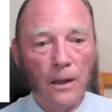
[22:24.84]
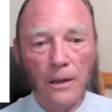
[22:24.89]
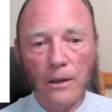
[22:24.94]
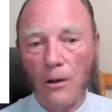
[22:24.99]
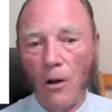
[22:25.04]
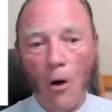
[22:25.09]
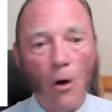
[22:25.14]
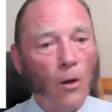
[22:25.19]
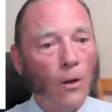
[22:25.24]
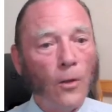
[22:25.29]

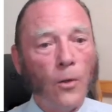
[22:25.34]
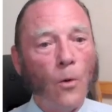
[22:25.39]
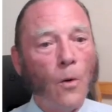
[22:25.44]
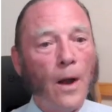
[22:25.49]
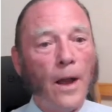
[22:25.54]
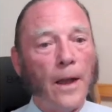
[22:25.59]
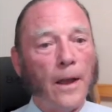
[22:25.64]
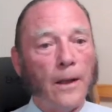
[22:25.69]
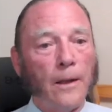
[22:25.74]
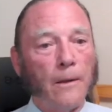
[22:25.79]
All the
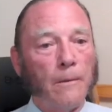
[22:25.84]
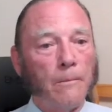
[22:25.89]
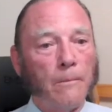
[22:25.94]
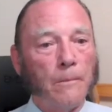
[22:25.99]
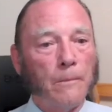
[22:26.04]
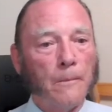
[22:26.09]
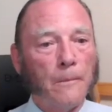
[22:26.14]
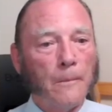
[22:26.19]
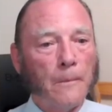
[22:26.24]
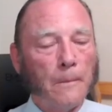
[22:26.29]
way.
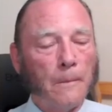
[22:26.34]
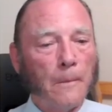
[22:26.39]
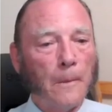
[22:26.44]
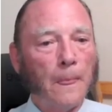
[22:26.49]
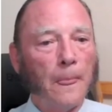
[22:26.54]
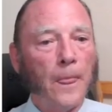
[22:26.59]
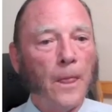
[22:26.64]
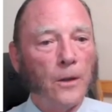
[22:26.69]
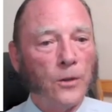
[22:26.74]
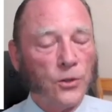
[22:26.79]

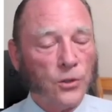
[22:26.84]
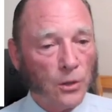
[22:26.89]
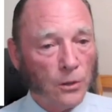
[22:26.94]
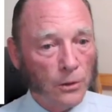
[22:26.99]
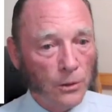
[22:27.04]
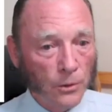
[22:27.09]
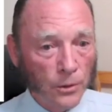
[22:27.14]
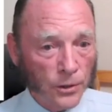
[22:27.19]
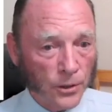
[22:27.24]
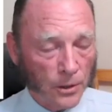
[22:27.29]
The
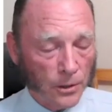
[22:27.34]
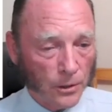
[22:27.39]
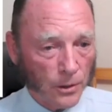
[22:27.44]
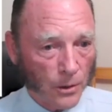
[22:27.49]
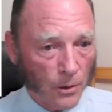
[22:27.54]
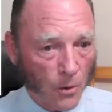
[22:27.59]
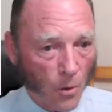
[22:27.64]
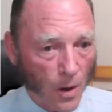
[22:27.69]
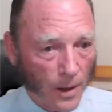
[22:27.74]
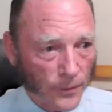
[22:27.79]
solution to
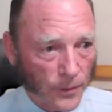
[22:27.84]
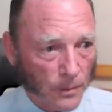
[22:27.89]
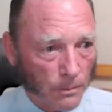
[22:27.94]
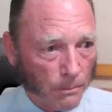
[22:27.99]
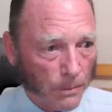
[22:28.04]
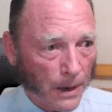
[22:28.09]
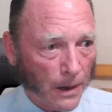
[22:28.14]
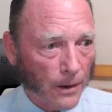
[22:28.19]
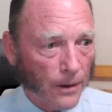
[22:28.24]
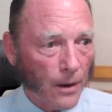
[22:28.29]
the quantum
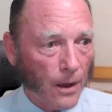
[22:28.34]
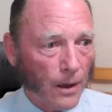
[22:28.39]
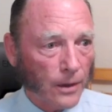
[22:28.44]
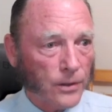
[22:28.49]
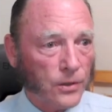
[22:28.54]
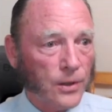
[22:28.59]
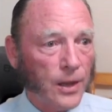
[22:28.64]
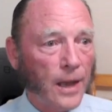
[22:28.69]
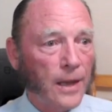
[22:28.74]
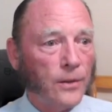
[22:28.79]
paradox.
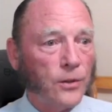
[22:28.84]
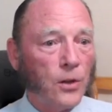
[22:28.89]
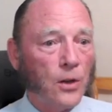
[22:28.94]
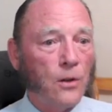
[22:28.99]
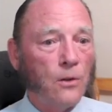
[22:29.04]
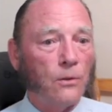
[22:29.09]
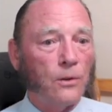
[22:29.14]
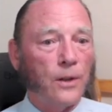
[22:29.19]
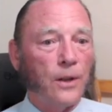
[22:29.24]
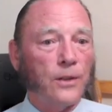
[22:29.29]
Stay
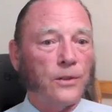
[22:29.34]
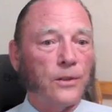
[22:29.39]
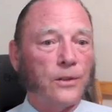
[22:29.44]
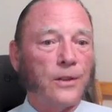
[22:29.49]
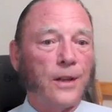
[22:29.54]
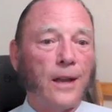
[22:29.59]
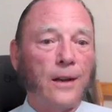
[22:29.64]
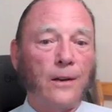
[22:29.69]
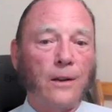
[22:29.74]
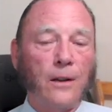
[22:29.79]
tuned. This is
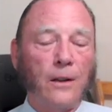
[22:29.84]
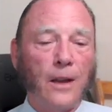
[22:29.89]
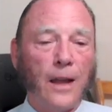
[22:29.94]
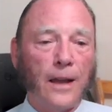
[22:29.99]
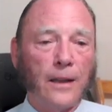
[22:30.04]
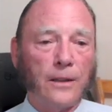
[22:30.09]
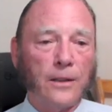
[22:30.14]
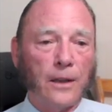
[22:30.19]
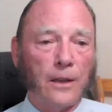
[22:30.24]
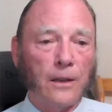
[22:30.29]

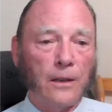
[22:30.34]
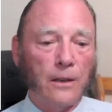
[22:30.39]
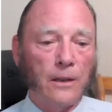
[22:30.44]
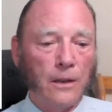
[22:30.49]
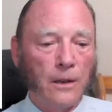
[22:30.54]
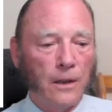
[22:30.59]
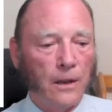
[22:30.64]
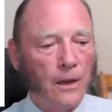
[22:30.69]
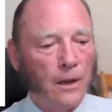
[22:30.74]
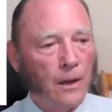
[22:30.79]
Anagalactic,
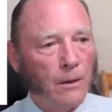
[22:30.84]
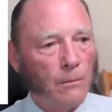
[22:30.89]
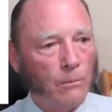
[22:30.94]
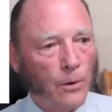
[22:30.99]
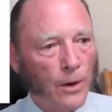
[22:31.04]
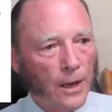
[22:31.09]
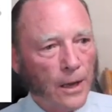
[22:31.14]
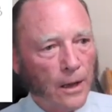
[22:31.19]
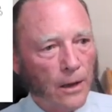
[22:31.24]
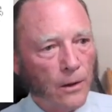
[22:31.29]

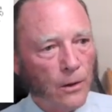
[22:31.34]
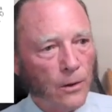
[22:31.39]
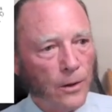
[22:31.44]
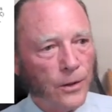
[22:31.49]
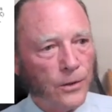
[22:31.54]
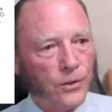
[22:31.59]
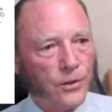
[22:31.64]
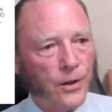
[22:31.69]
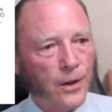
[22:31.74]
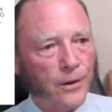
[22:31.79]
bringing you the
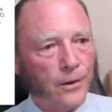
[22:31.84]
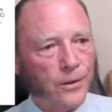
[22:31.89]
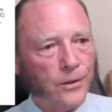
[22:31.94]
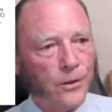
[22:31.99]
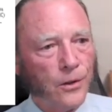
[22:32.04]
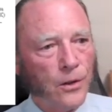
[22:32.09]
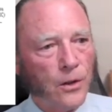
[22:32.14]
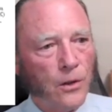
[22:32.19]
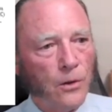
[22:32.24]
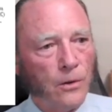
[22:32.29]
secrets
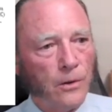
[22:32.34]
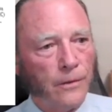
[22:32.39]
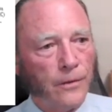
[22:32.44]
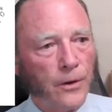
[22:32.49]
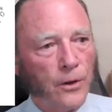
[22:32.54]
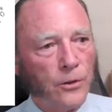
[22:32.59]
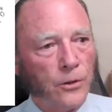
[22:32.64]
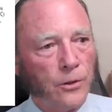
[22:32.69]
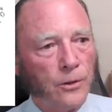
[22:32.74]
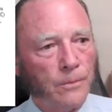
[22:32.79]
of the
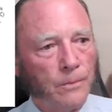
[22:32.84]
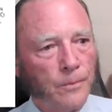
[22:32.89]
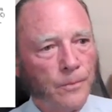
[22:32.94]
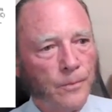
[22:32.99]
universe.